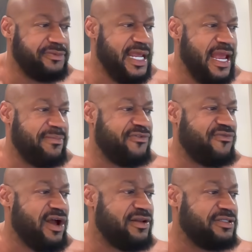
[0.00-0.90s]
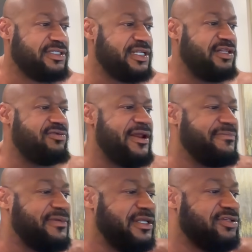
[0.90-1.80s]
Amber's father said he
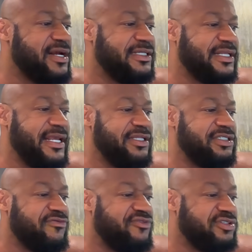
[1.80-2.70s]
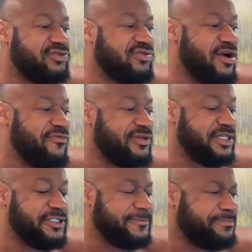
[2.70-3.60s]
threatened me. He tried to engage in a physical
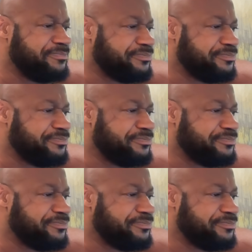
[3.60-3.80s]
confrontation.